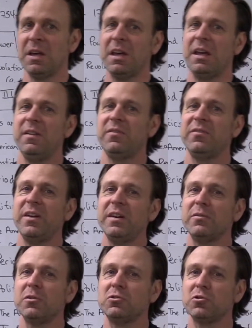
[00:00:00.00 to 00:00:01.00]
He
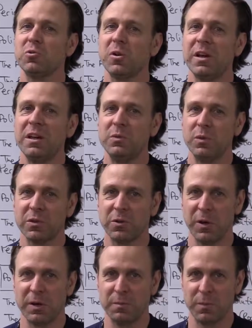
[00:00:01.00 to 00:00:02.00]
favored trade with
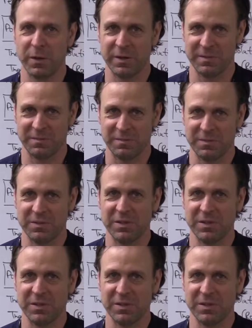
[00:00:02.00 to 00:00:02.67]
Great Britain